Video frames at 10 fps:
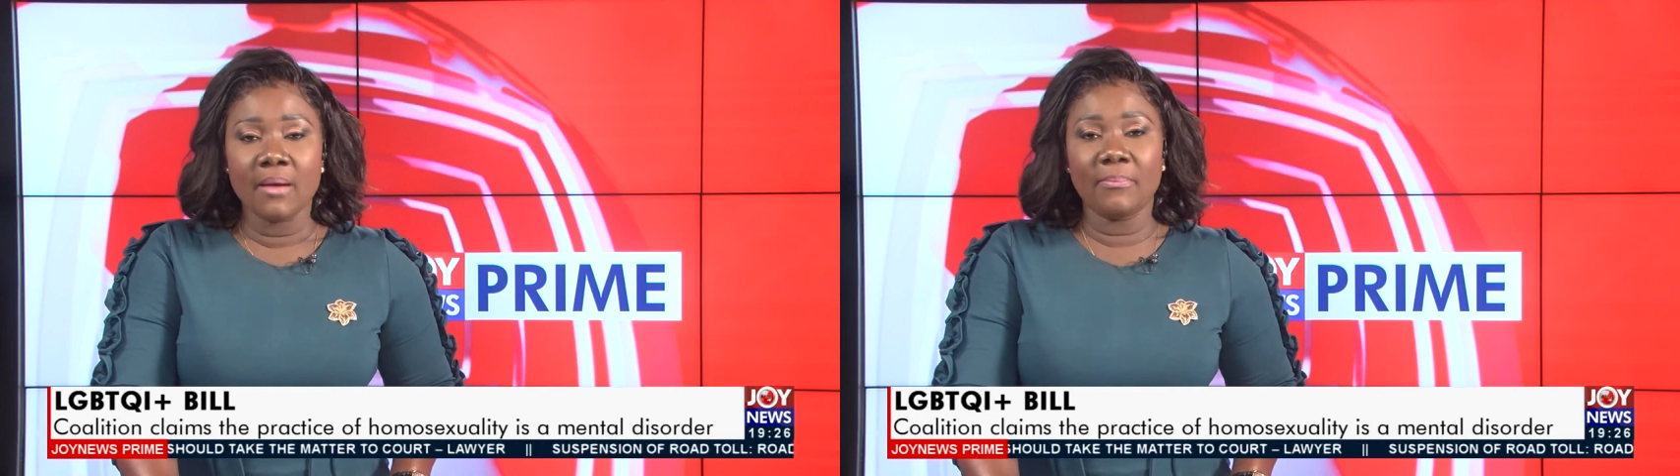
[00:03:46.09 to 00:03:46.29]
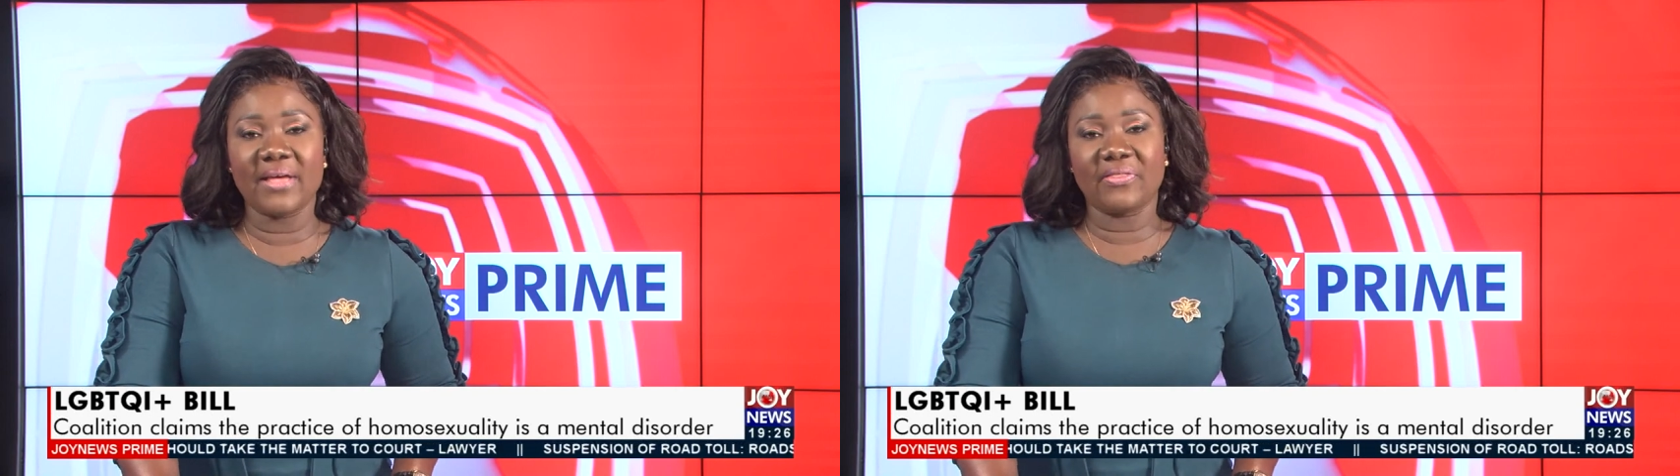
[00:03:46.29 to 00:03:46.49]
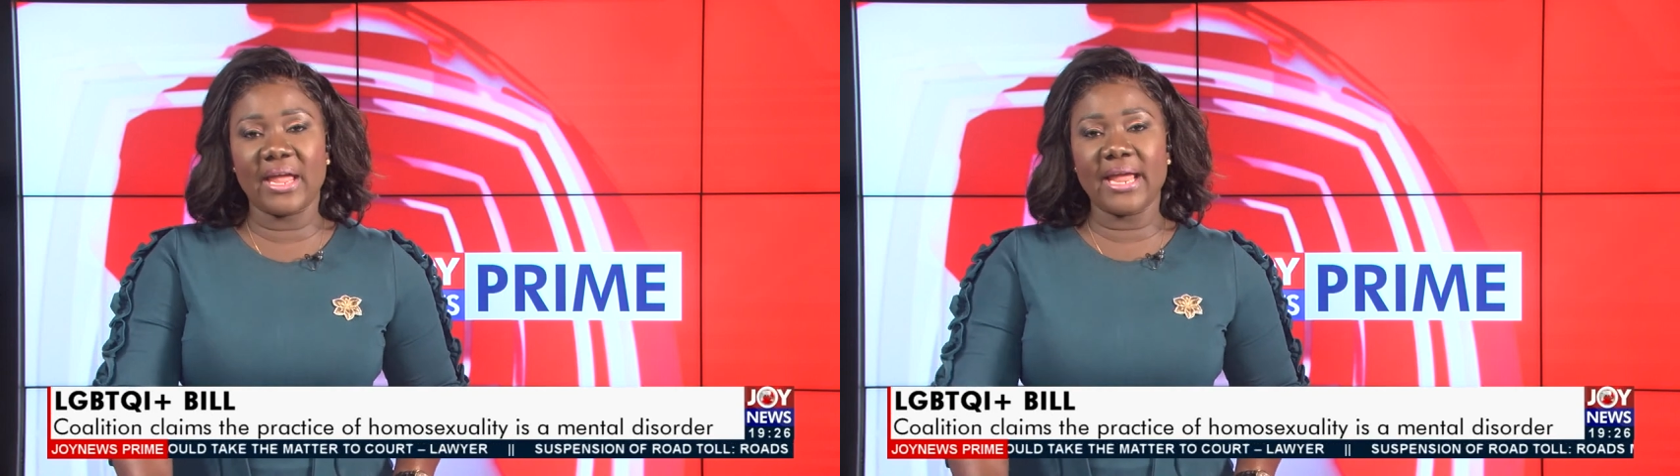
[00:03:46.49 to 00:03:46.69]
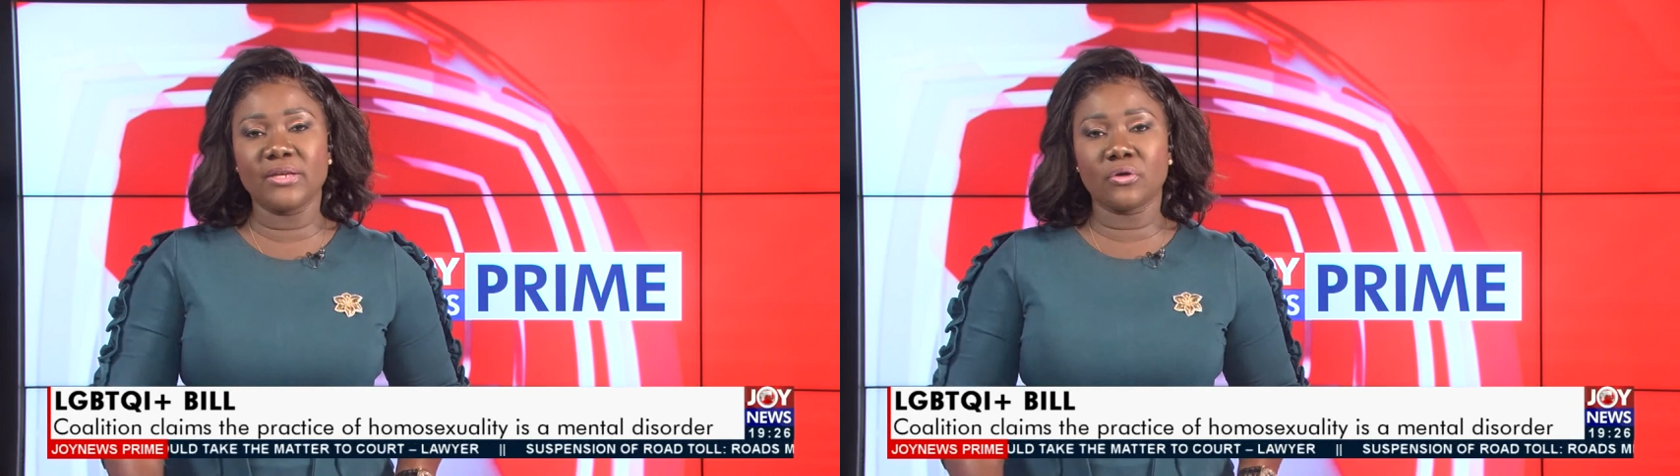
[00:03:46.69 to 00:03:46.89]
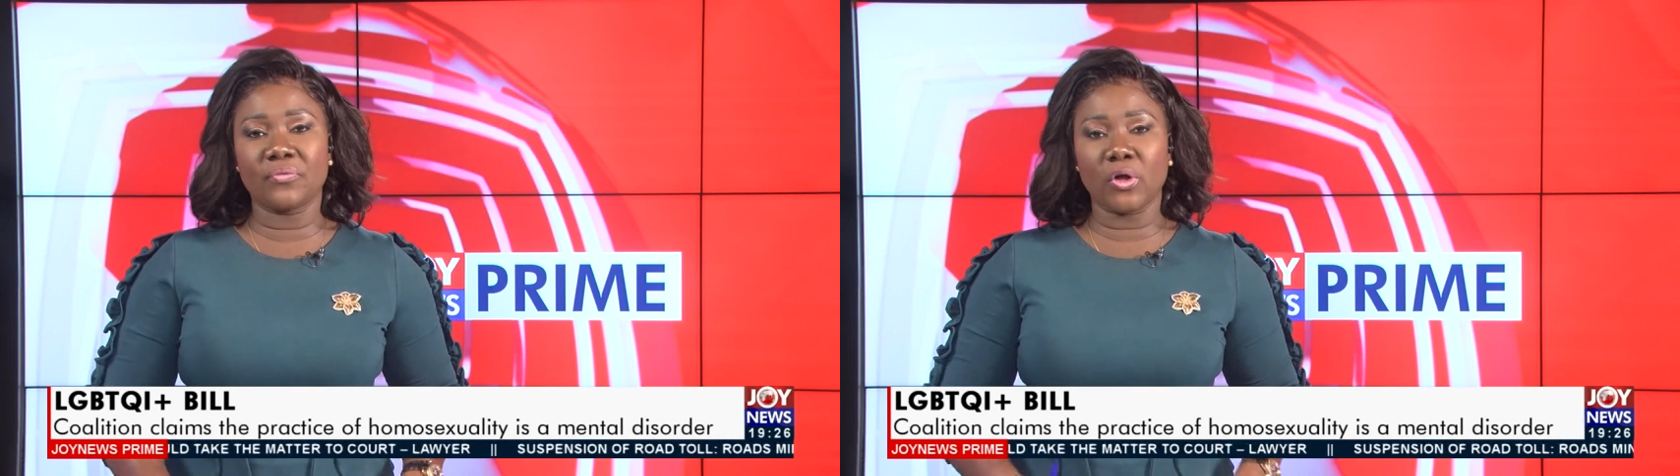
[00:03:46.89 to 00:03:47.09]
by the end
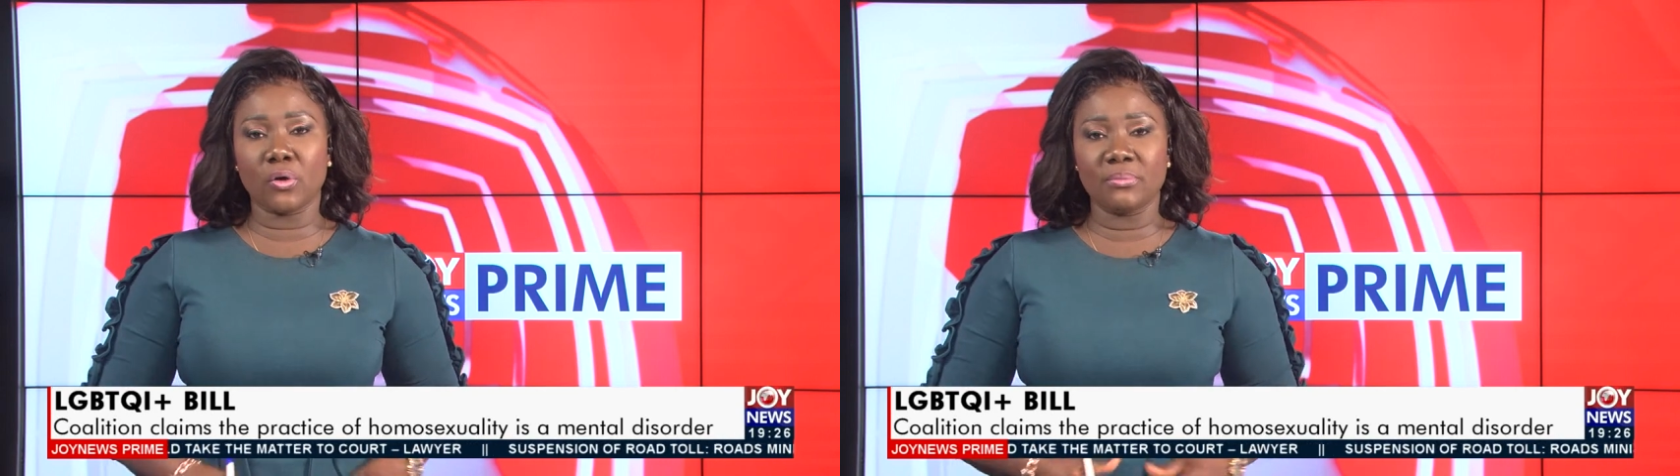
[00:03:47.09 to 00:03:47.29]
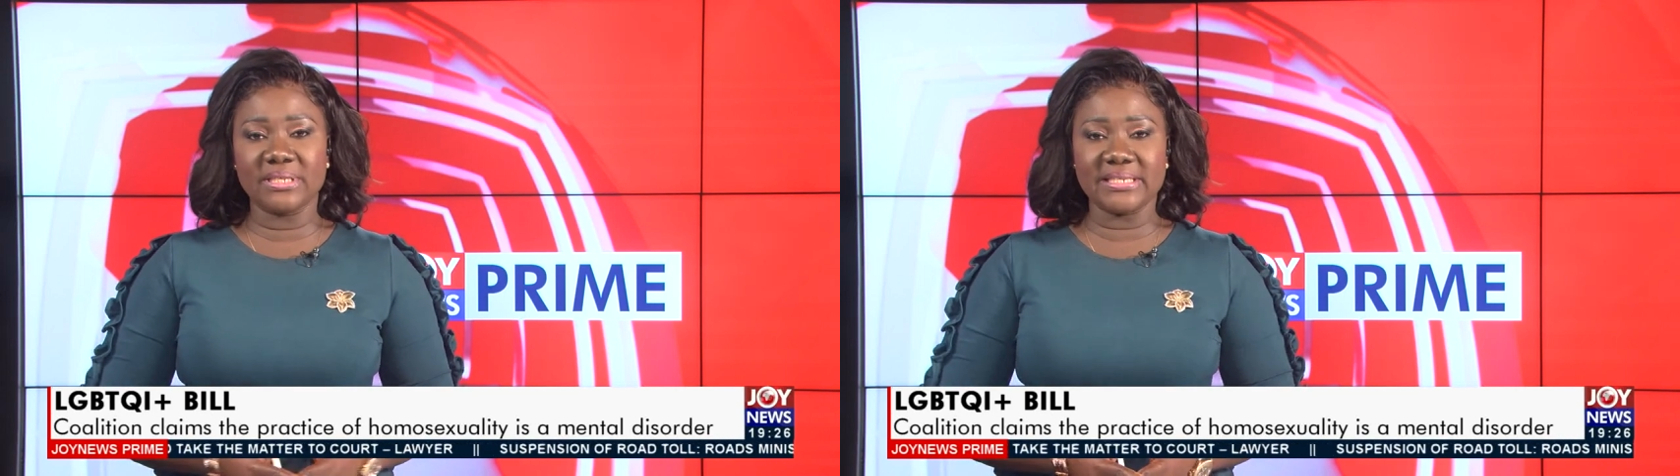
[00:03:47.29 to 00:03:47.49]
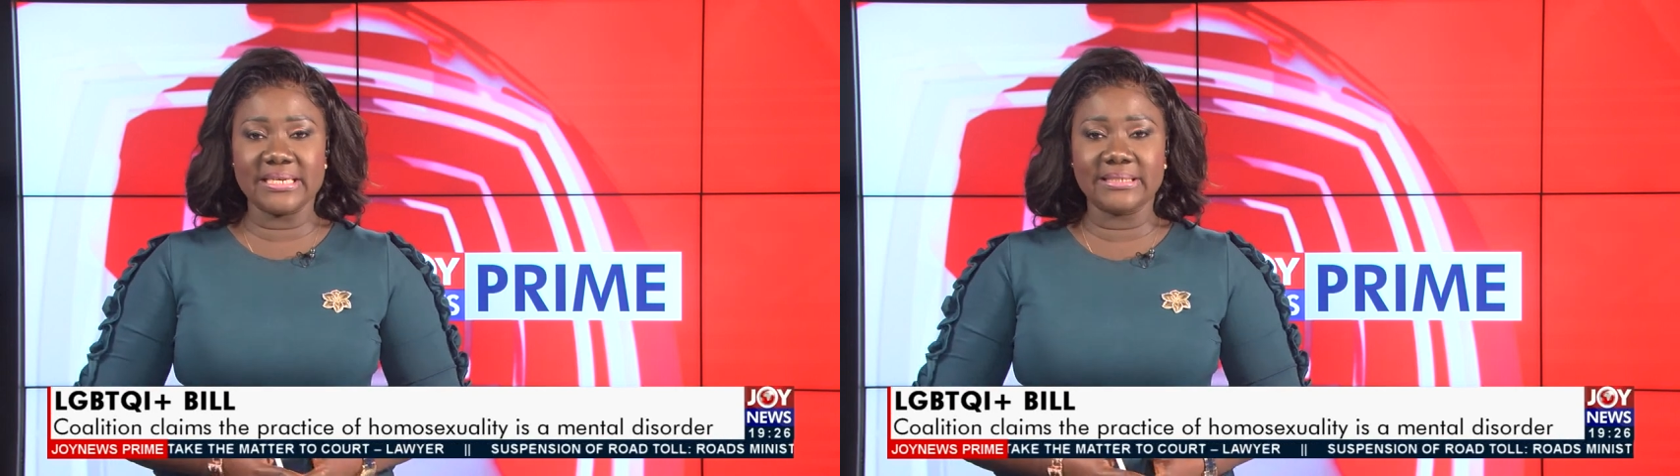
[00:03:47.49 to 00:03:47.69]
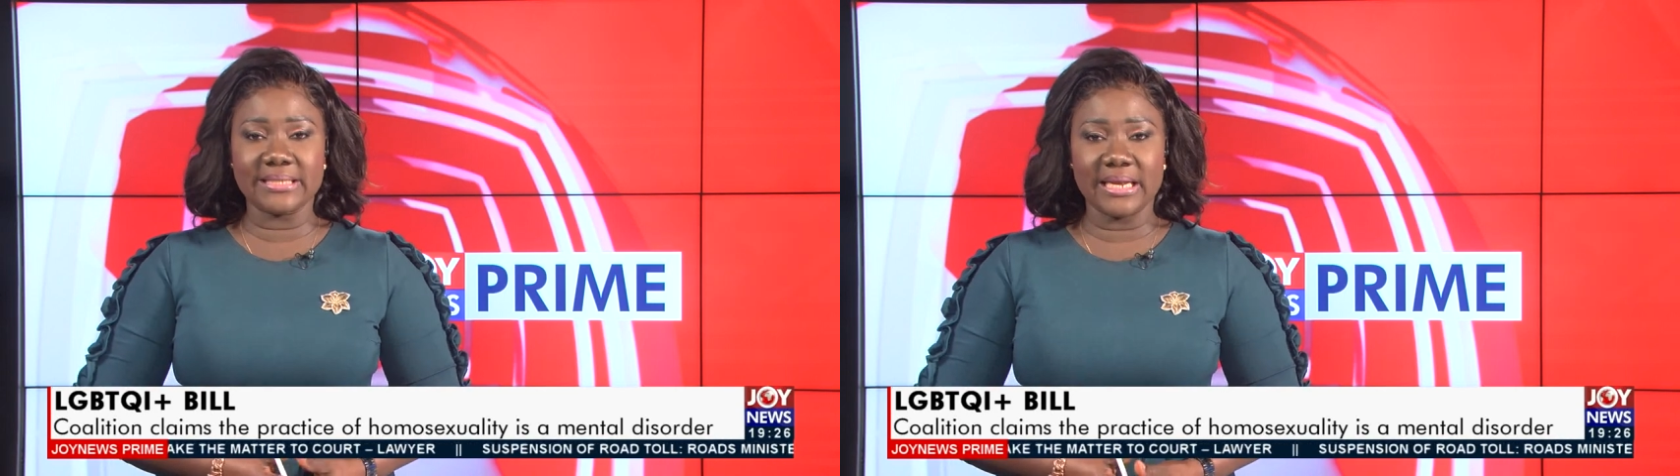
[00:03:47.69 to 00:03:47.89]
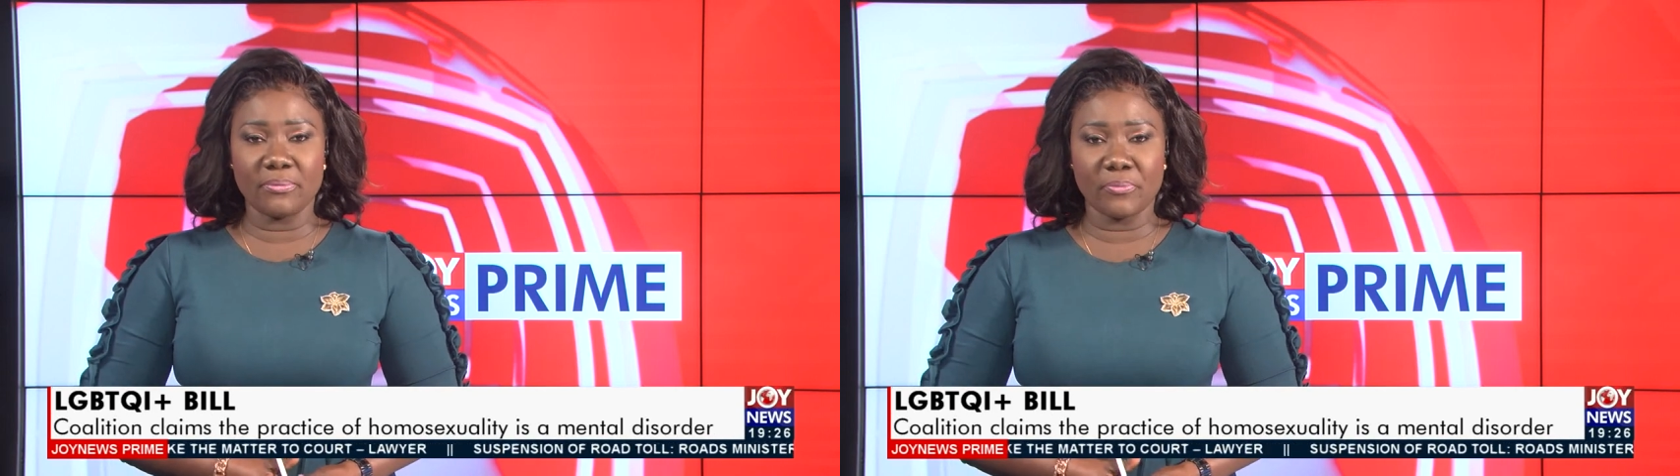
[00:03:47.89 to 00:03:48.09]
of the committee's
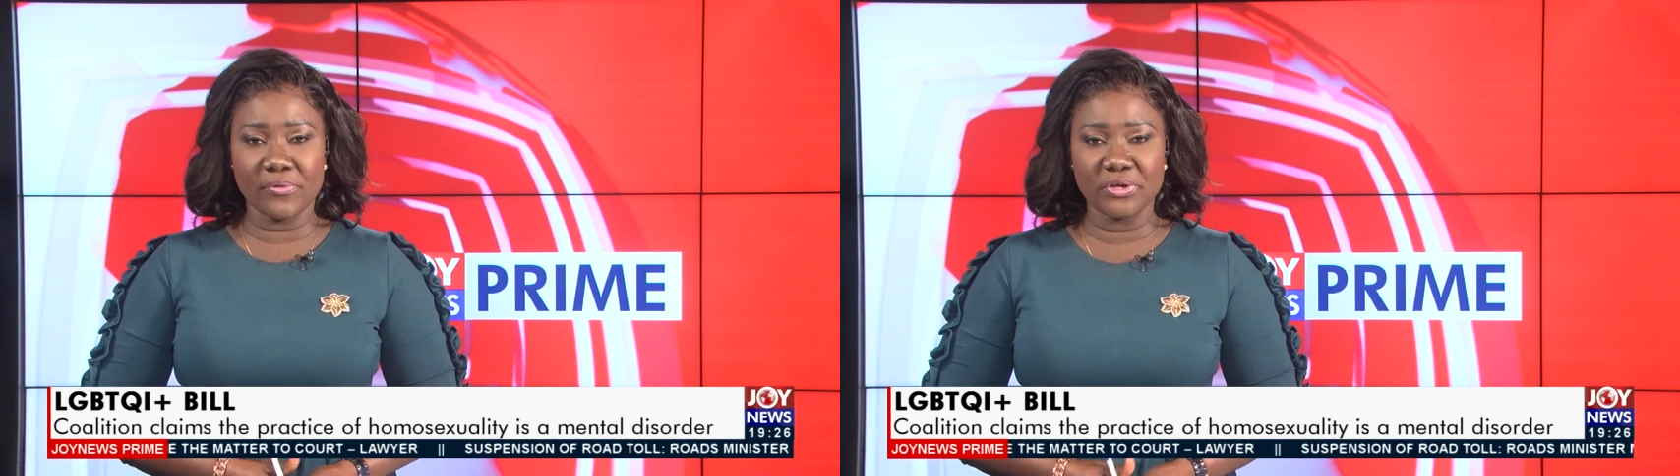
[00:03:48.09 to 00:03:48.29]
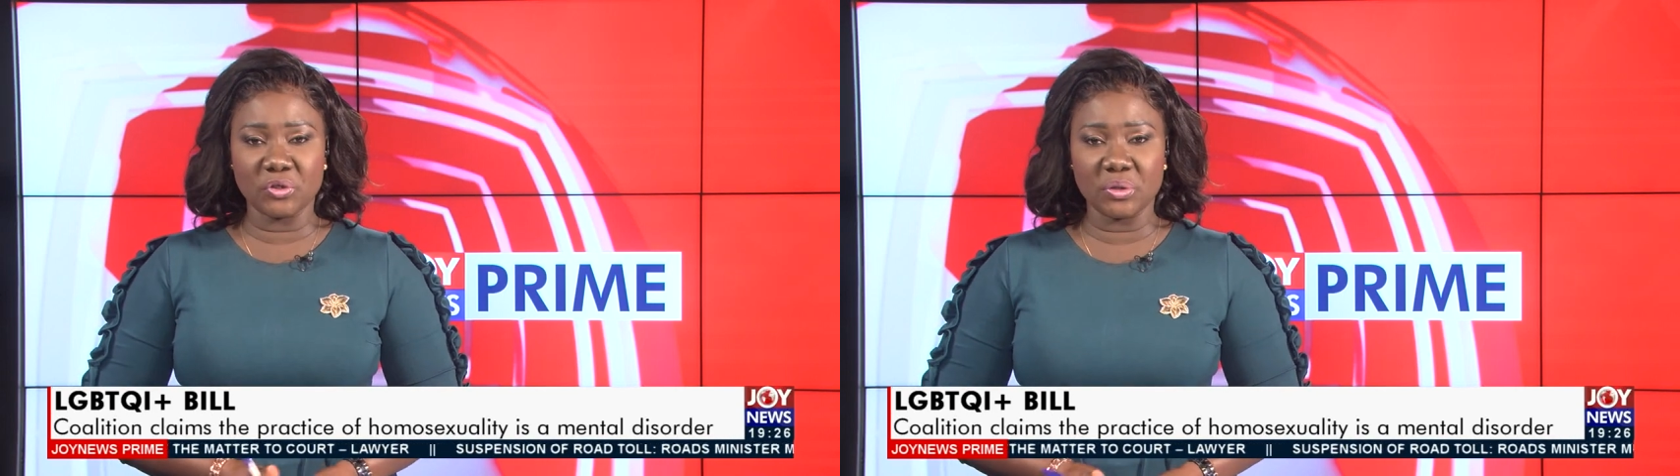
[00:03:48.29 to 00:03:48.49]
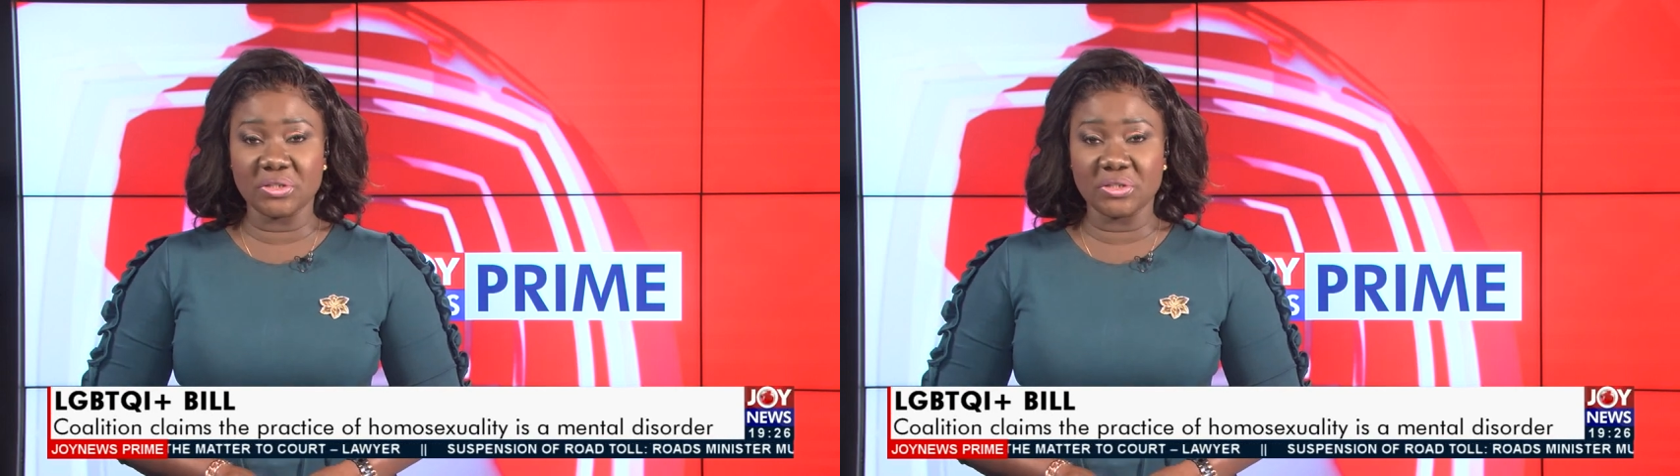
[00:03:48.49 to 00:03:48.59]
deliberation.